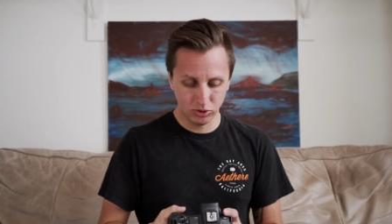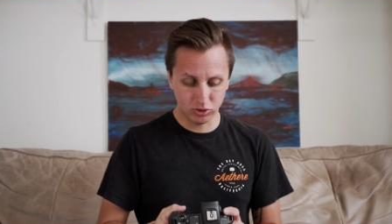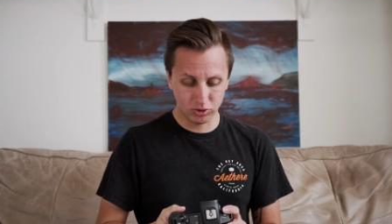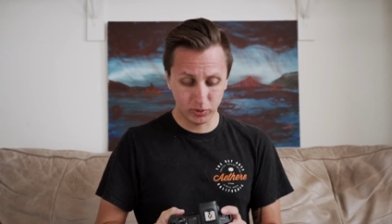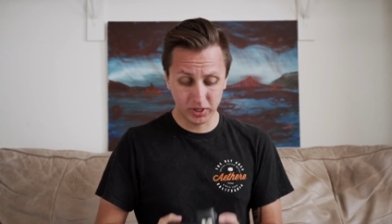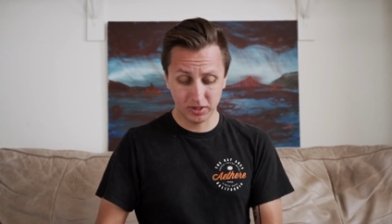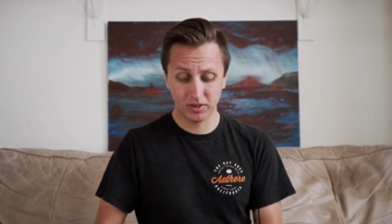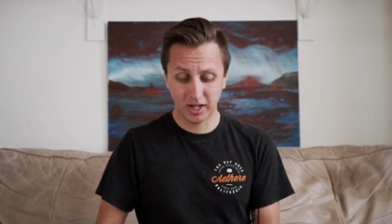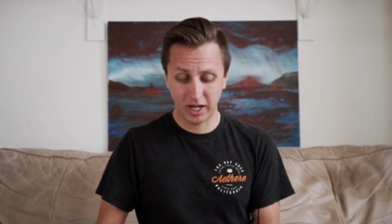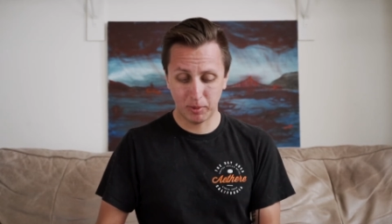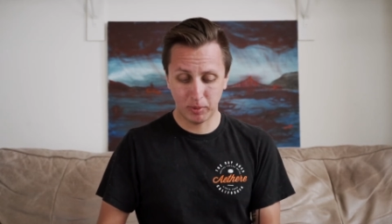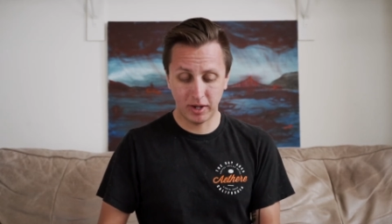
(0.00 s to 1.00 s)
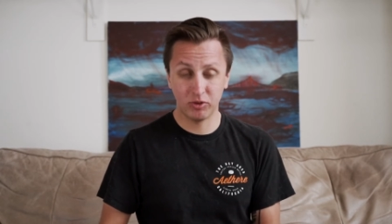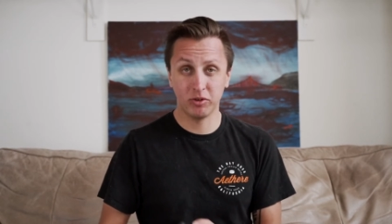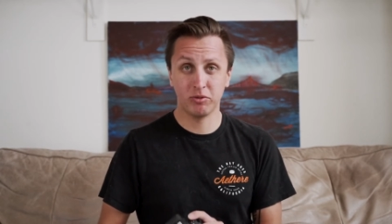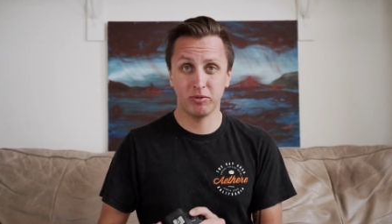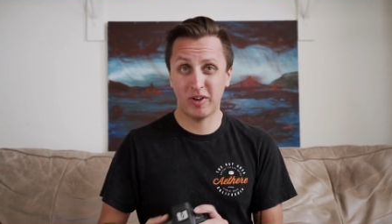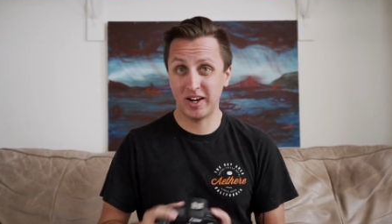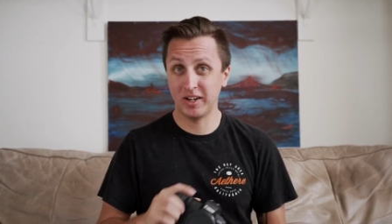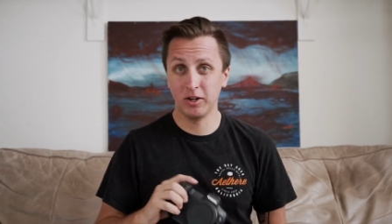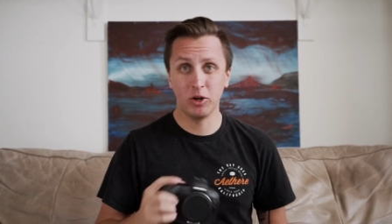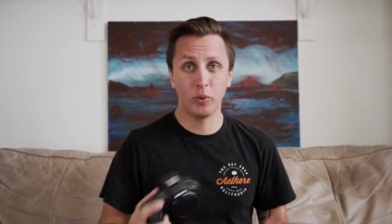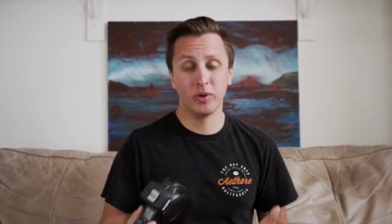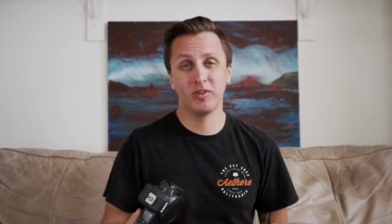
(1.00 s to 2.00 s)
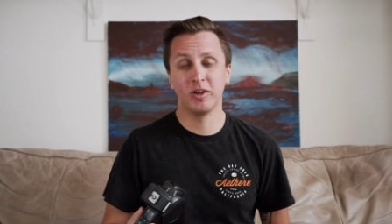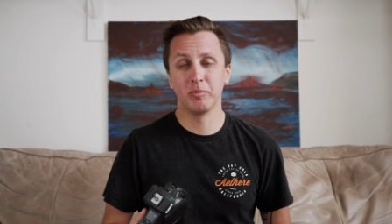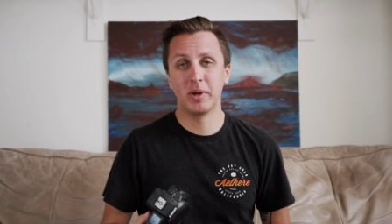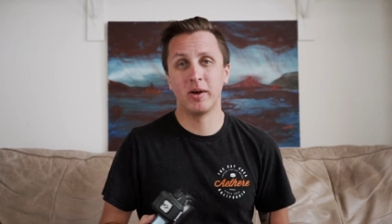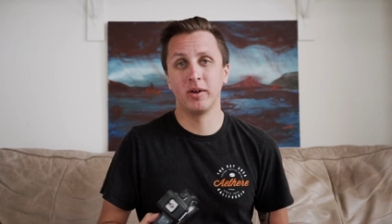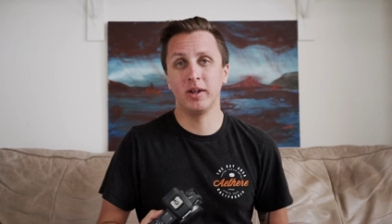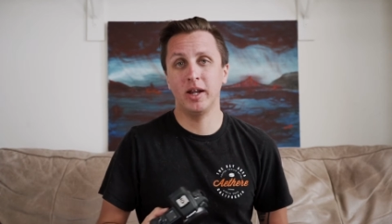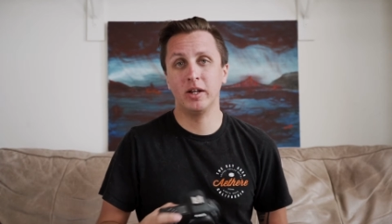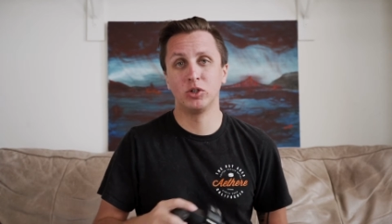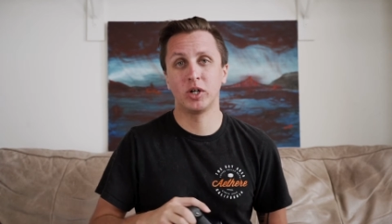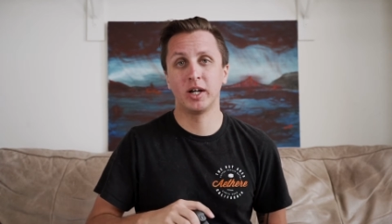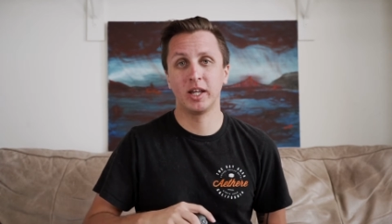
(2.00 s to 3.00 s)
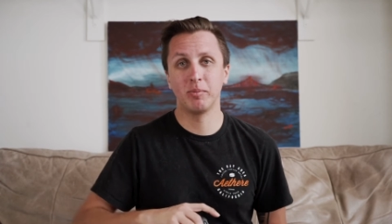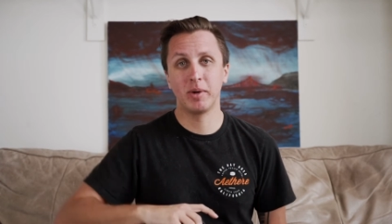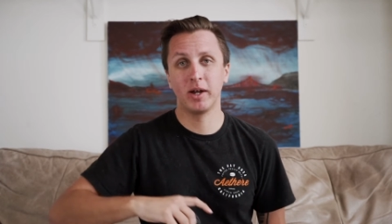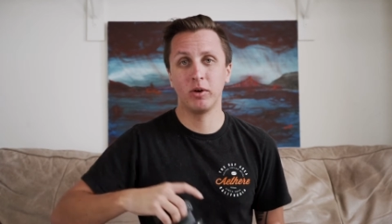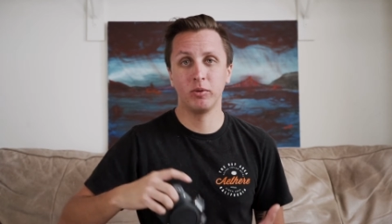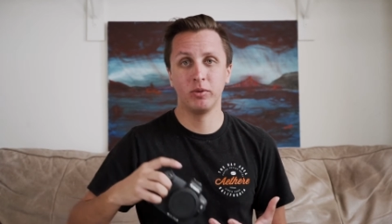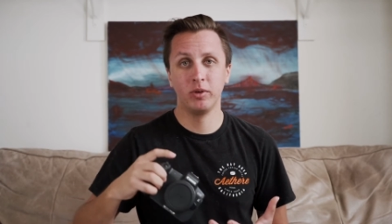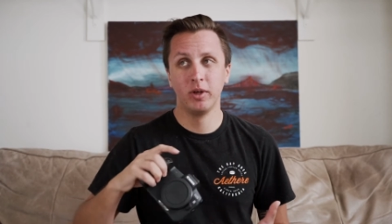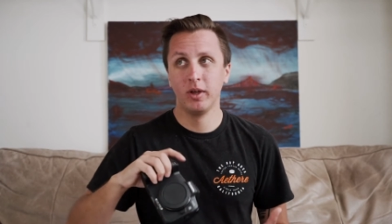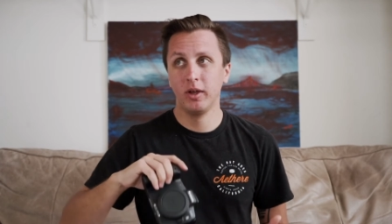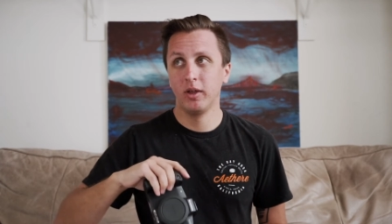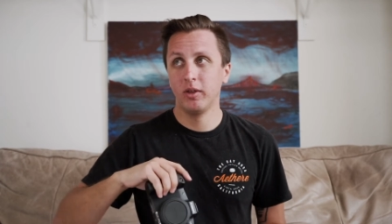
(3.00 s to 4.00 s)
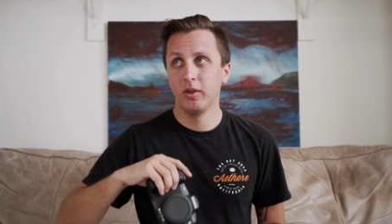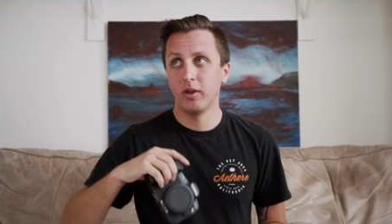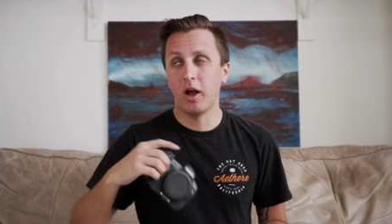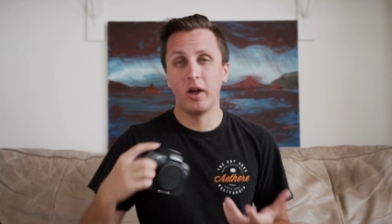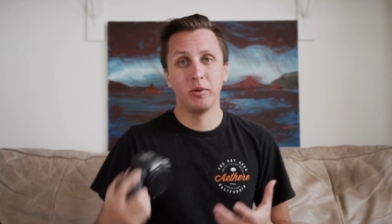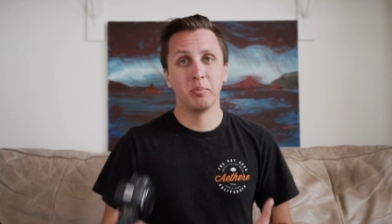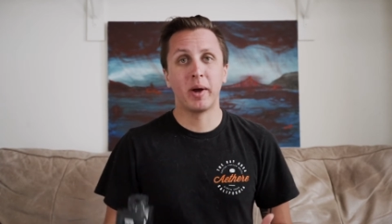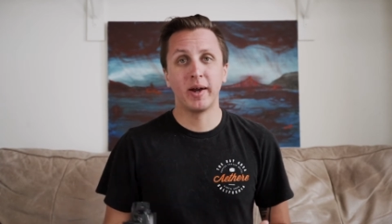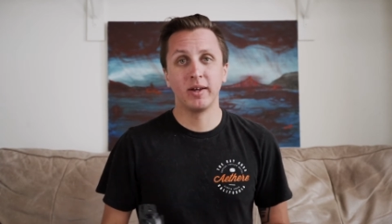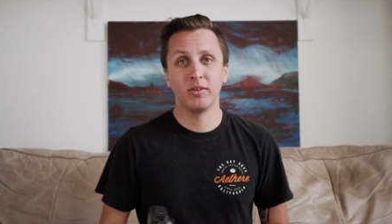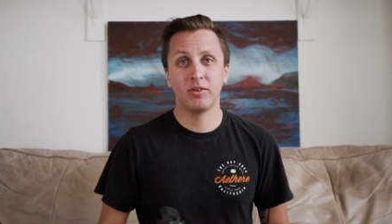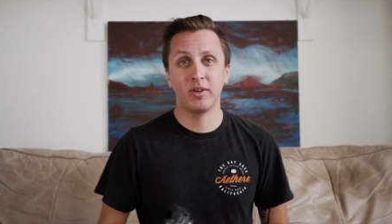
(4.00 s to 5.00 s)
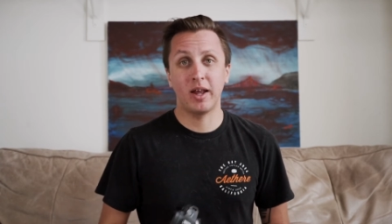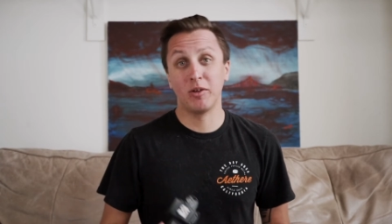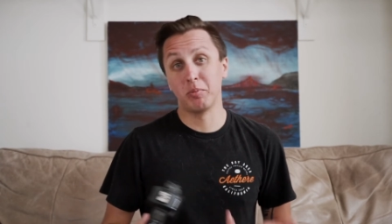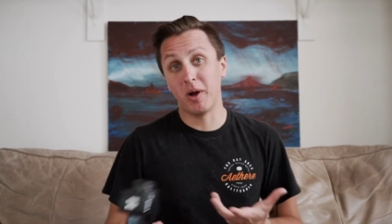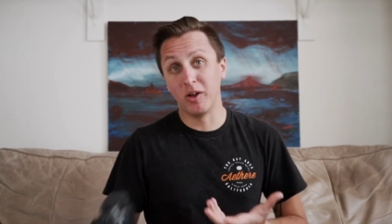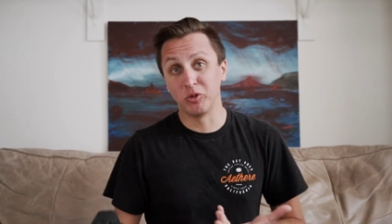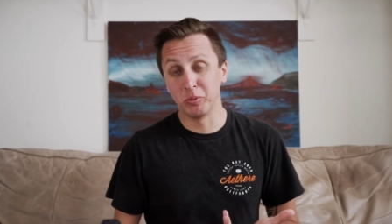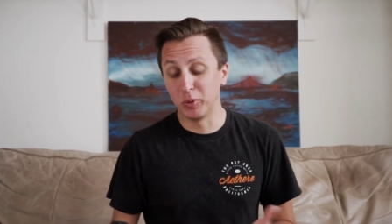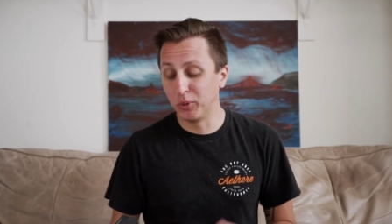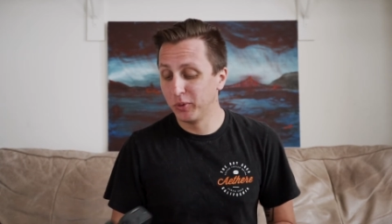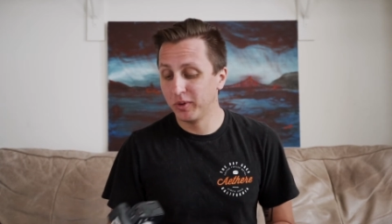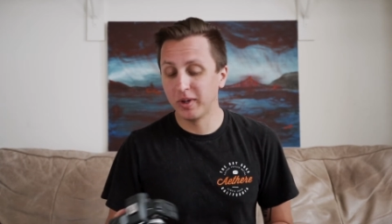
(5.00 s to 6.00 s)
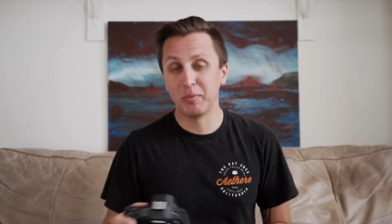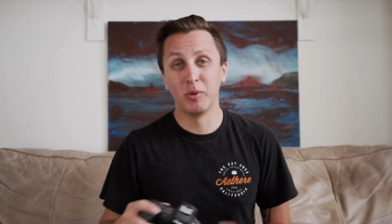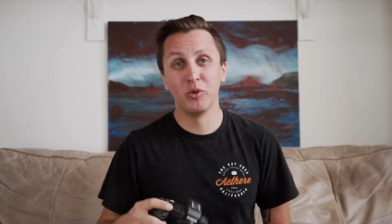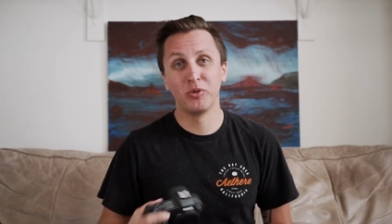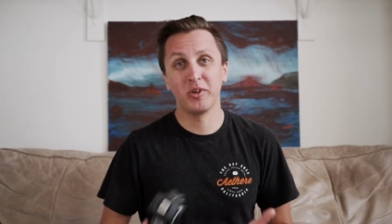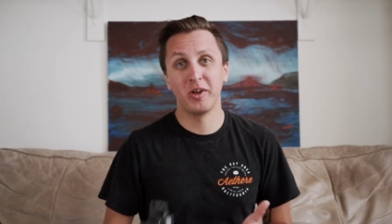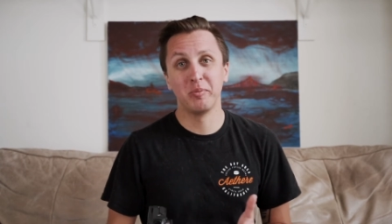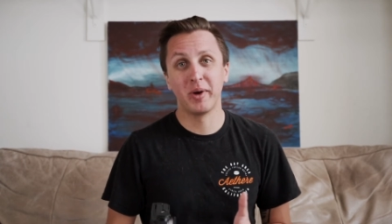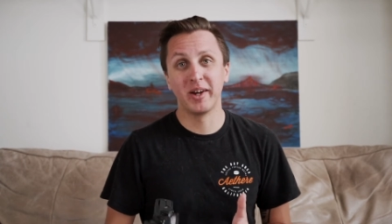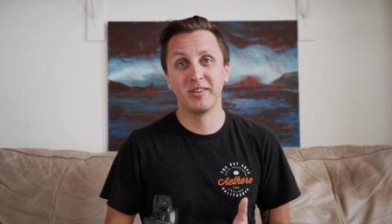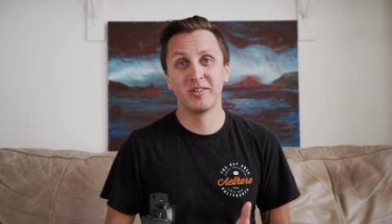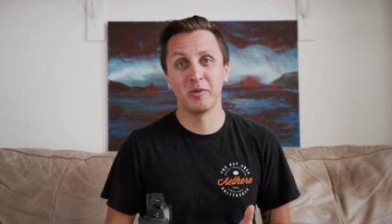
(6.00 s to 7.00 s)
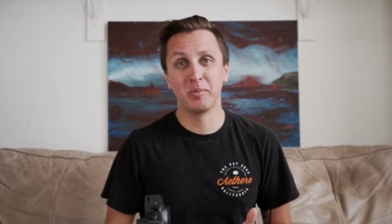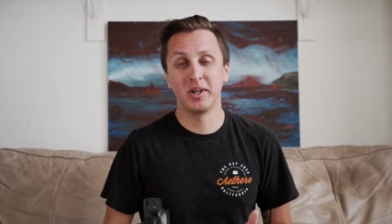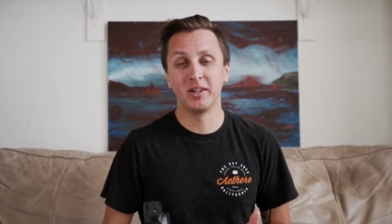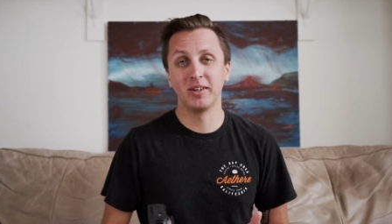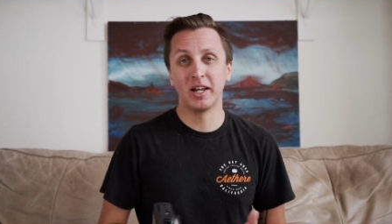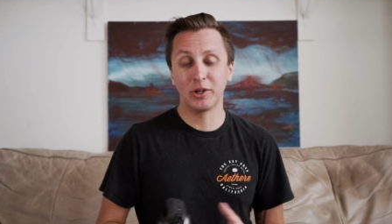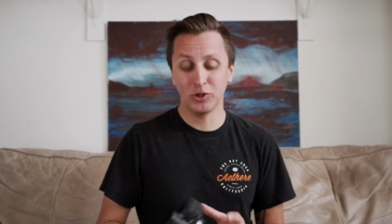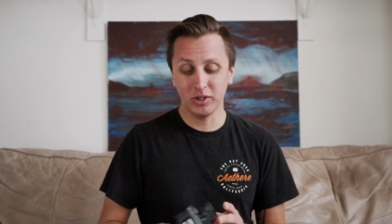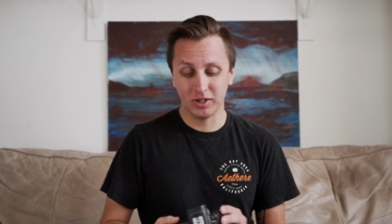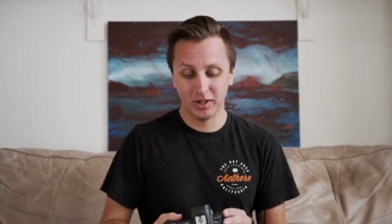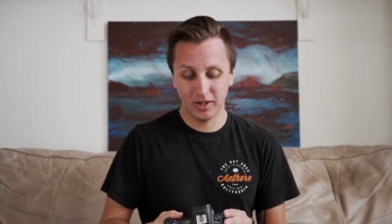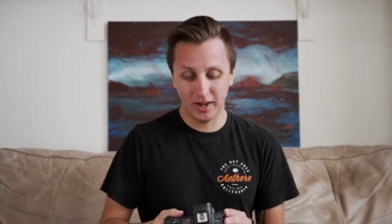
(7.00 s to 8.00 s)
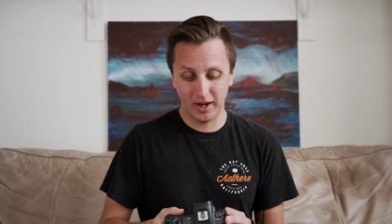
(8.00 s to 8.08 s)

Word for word: Just going into the camera as if I didn't know anything about it and trying to get my own unbiased as possible, most unbiased opinion that I could.